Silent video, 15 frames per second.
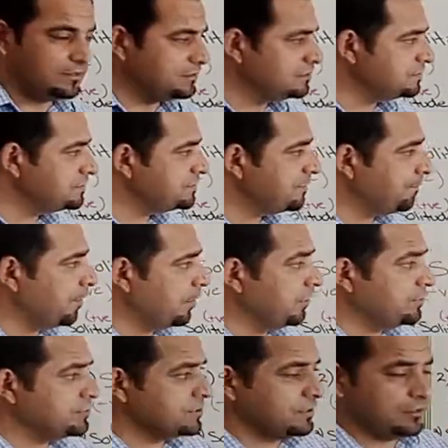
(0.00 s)

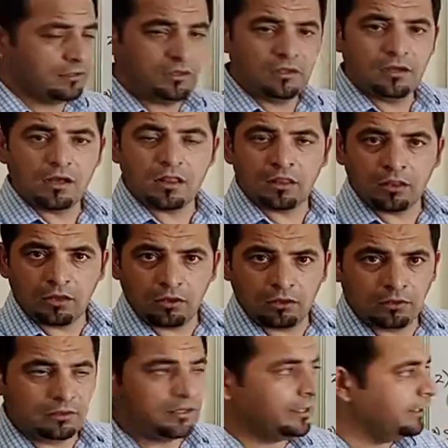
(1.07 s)
disappointed,
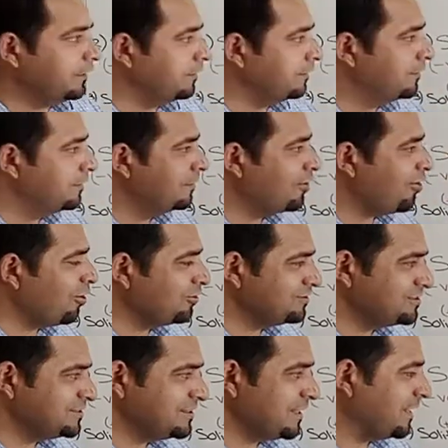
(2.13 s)
lonely, or
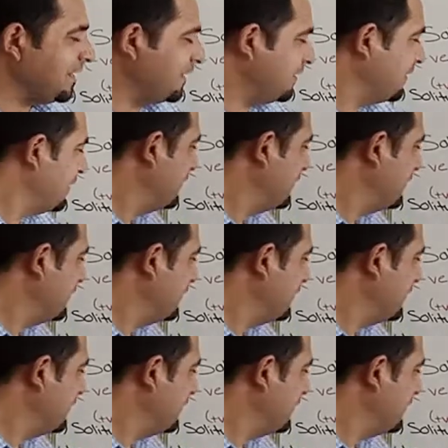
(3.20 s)
sad.